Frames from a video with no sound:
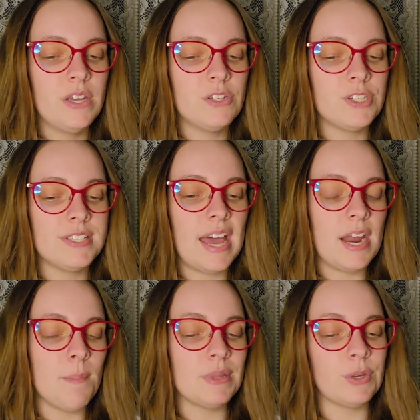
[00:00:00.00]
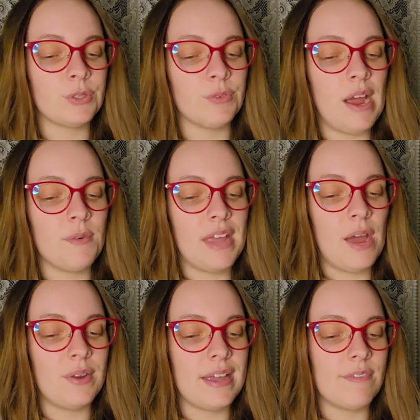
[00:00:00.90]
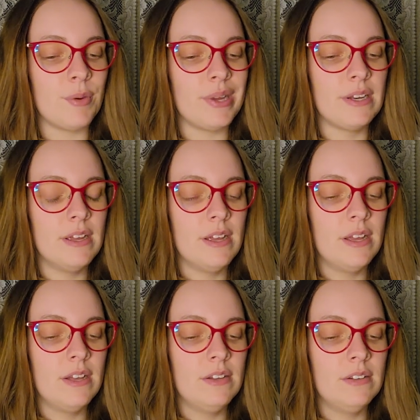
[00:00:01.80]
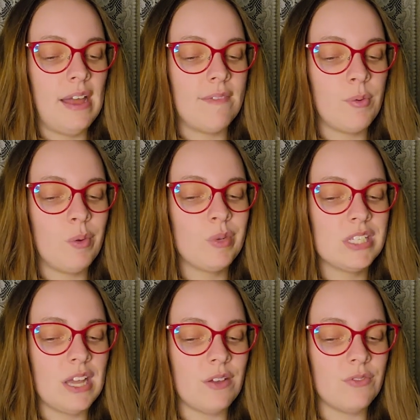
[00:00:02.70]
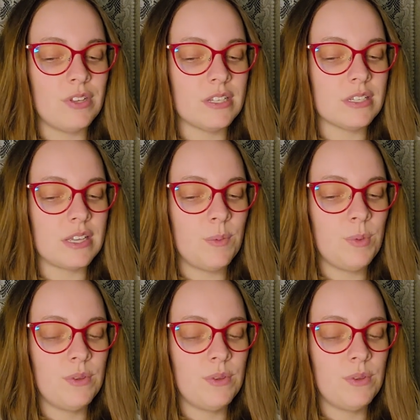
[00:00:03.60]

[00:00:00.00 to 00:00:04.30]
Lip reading: She sat up and looked around, counting everyone. Everyone was safe and asleep.